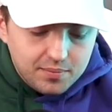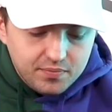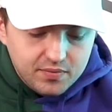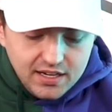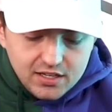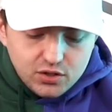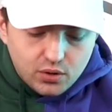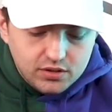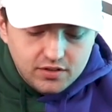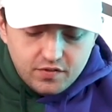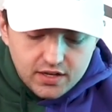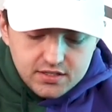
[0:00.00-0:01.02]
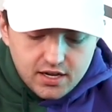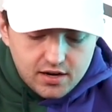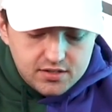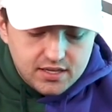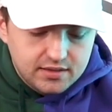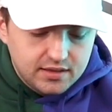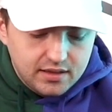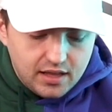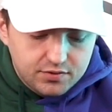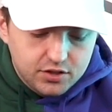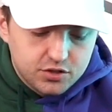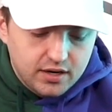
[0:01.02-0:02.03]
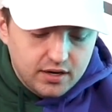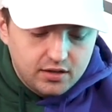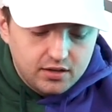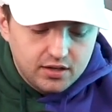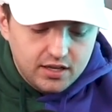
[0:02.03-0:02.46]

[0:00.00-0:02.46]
He told investigators that they left the trail.